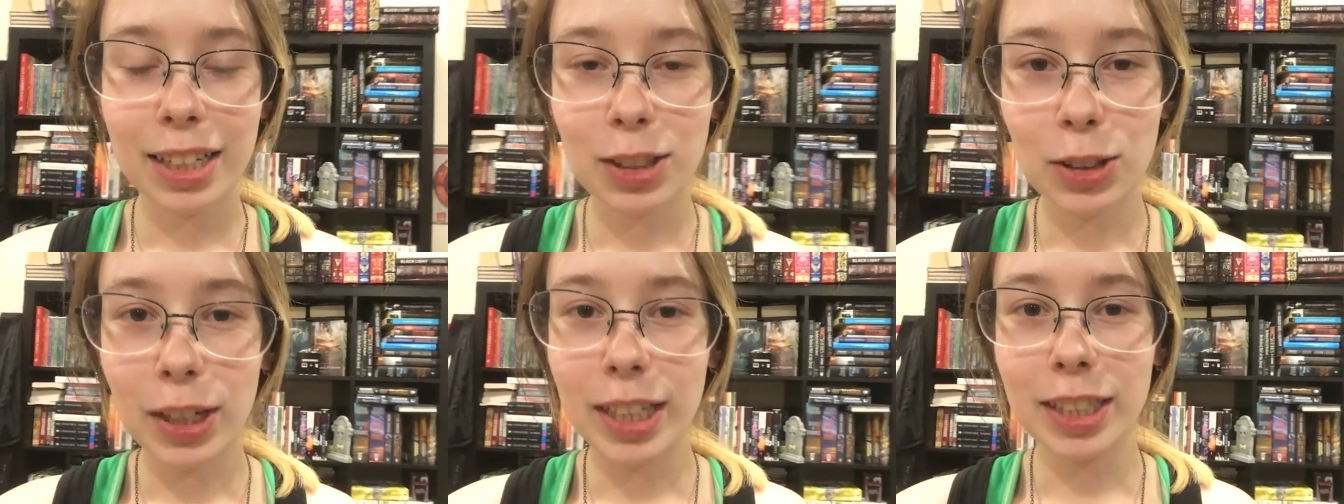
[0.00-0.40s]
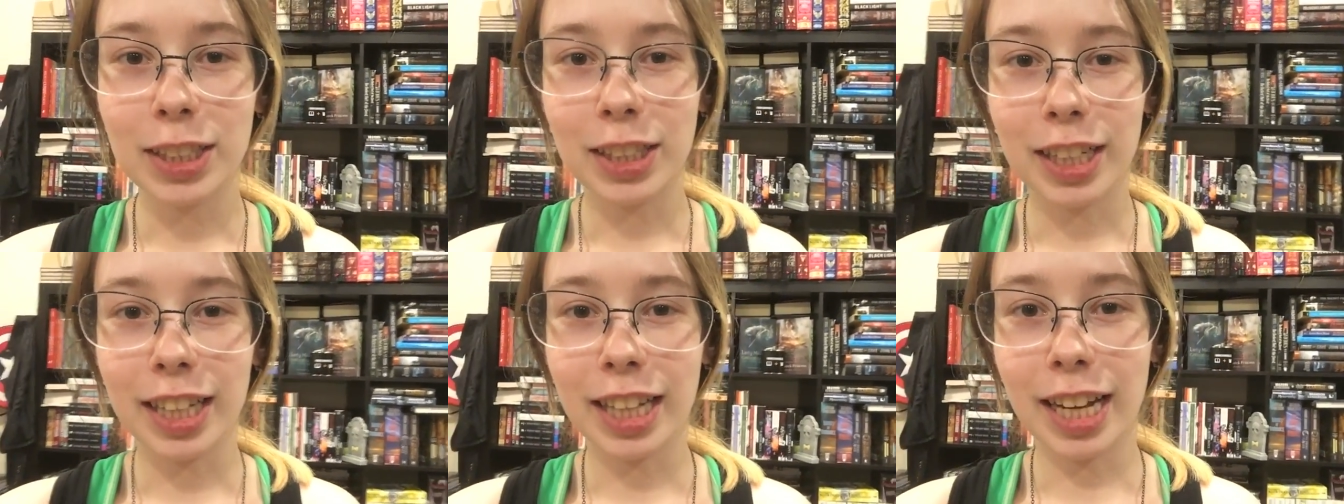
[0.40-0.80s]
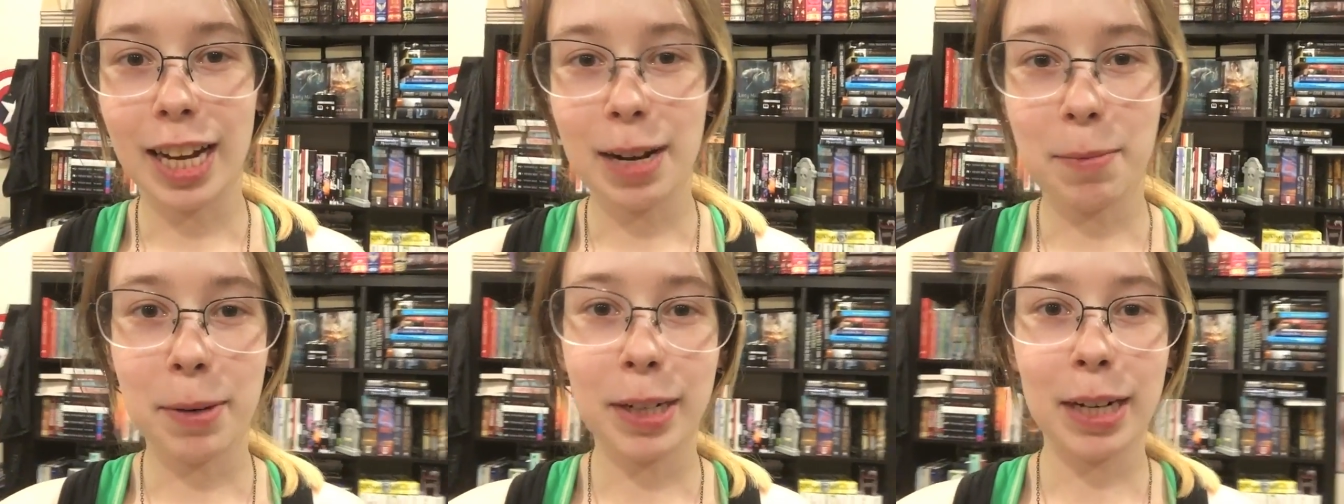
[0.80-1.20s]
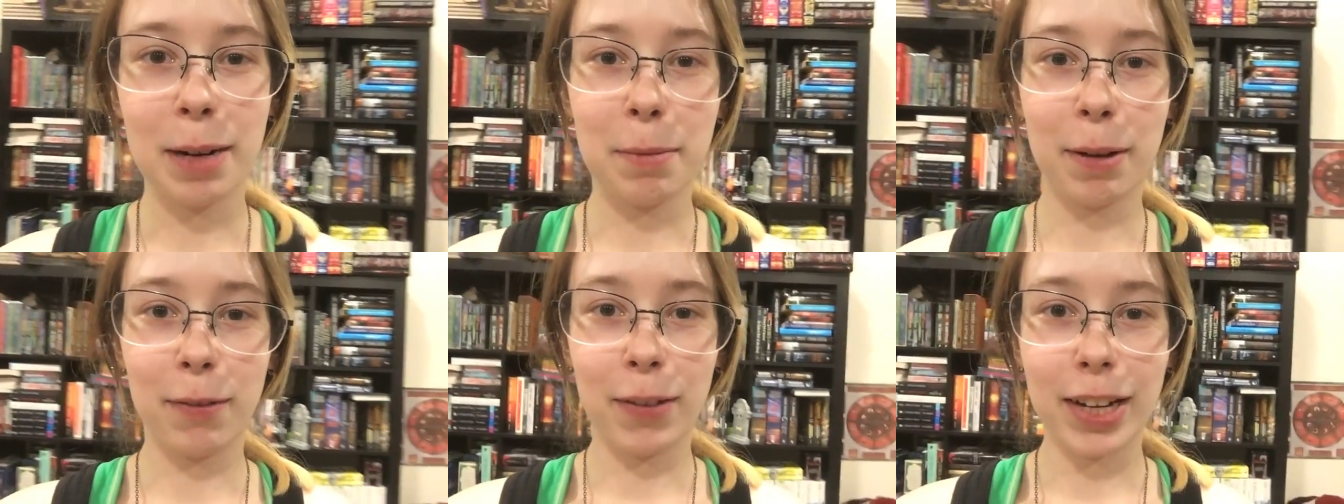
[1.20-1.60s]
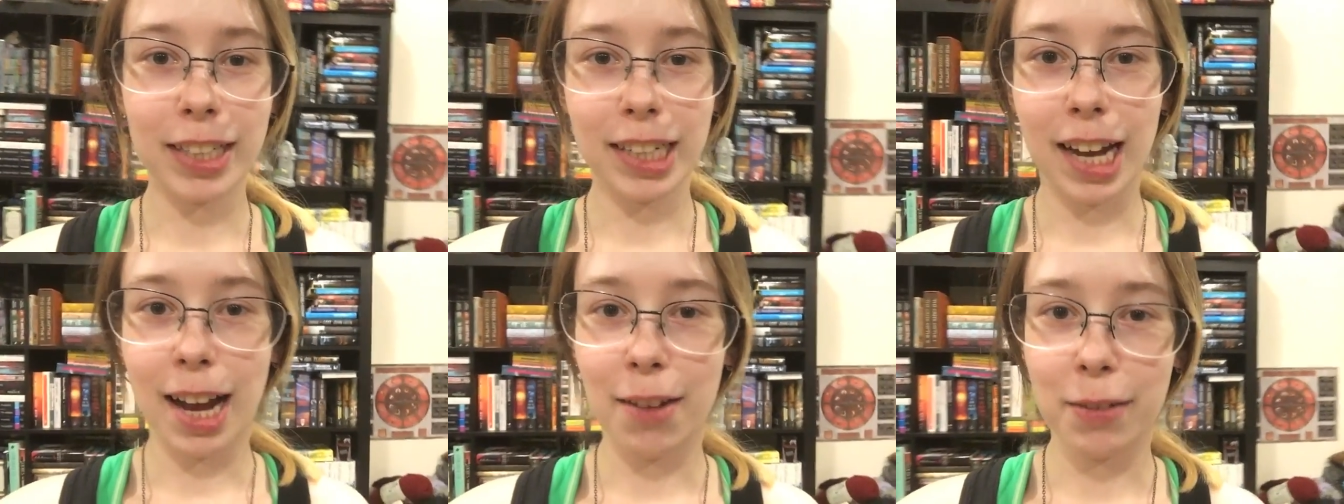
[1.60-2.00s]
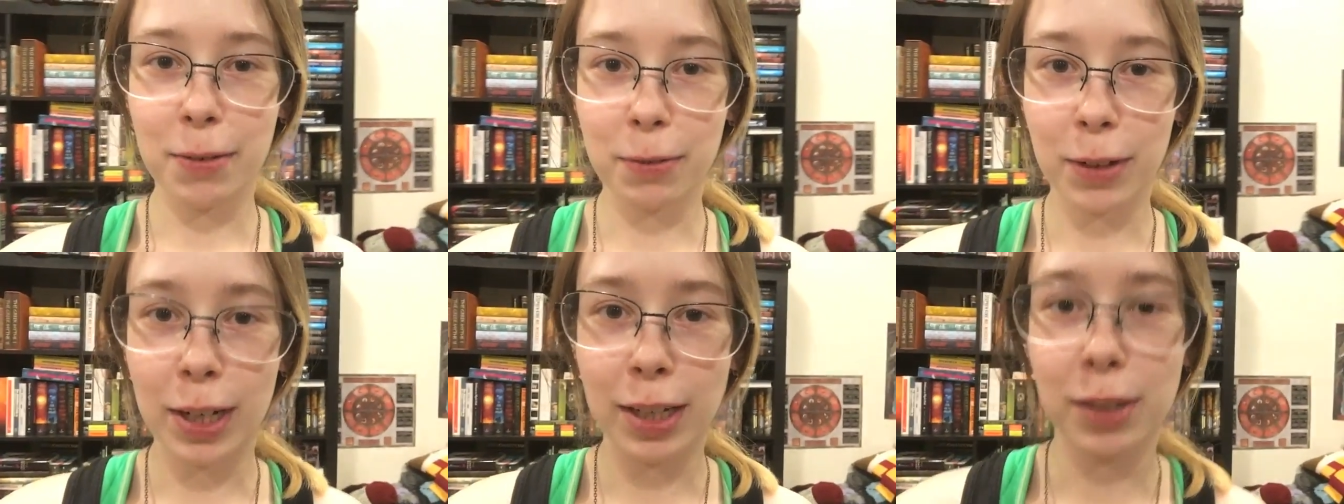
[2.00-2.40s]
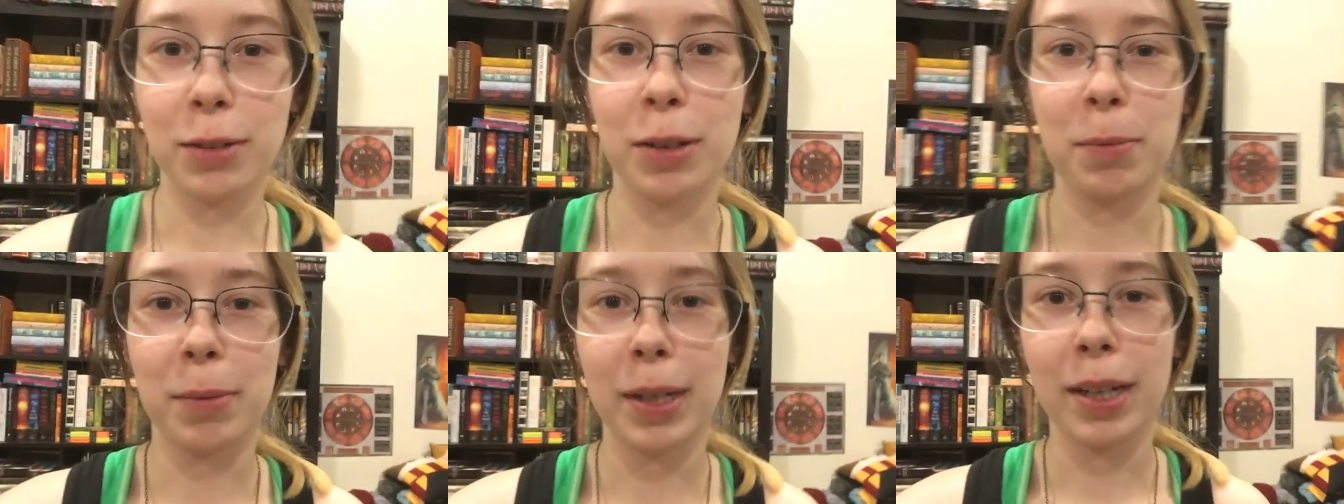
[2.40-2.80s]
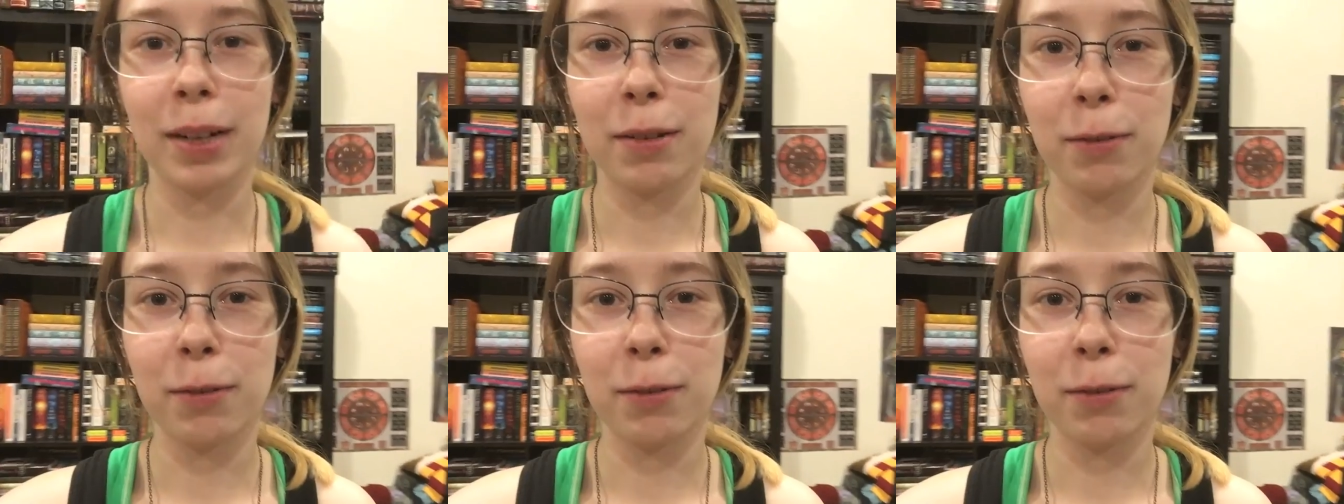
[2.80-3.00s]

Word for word: Trying to look at the camera, not my face, I haven't vlogged with my